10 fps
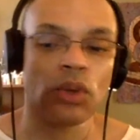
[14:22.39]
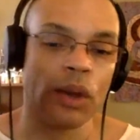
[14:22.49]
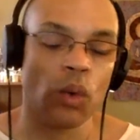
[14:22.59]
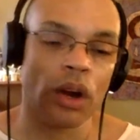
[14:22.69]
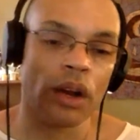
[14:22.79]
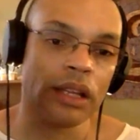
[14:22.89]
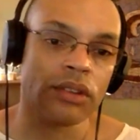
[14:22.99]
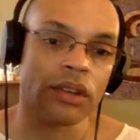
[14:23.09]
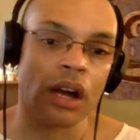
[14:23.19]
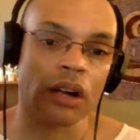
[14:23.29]
They weren't
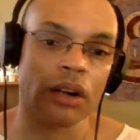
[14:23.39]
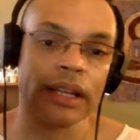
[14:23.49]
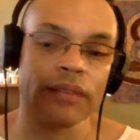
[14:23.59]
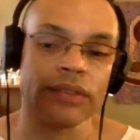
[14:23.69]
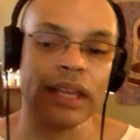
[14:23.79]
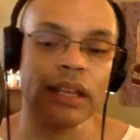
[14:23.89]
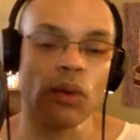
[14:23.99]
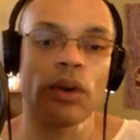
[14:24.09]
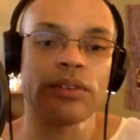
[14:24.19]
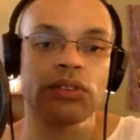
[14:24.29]
into congregative thinking. They
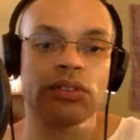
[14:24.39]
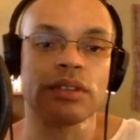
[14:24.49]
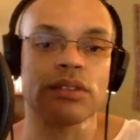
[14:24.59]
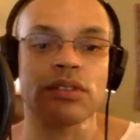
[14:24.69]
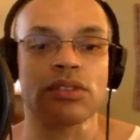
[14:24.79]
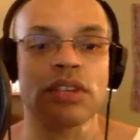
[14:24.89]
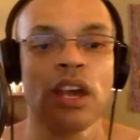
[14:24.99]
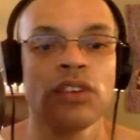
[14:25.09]
were into synthesis.